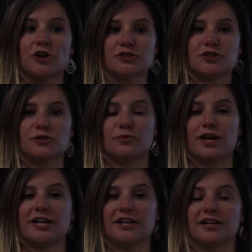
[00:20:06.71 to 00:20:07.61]
also
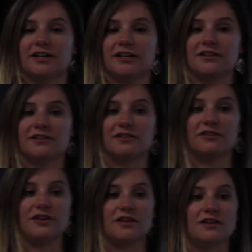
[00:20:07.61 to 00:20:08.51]
rated
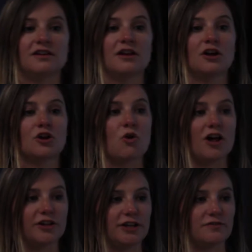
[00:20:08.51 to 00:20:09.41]
the
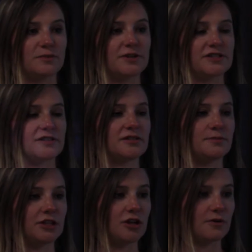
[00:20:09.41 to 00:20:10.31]
quality of the business
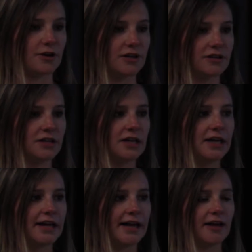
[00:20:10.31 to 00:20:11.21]
to be lower.
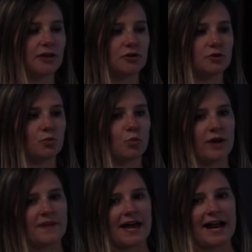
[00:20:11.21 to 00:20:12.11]
And
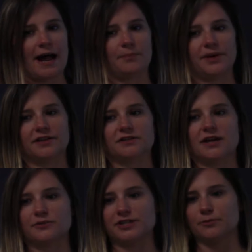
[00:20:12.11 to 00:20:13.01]
when that happened,
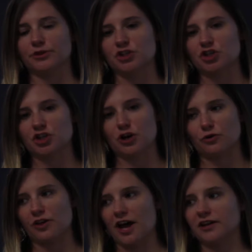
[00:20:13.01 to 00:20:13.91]
I was able to
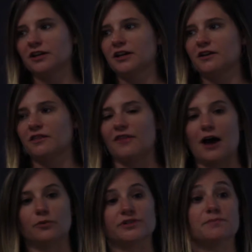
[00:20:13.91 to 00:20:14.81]
show that
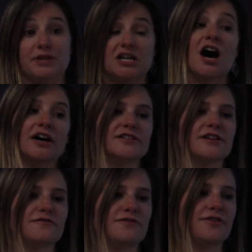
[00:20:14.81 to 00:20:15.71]
that was because
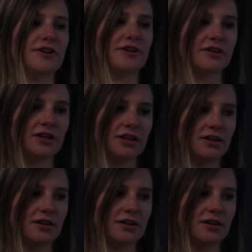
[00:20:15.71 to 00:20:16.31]
of the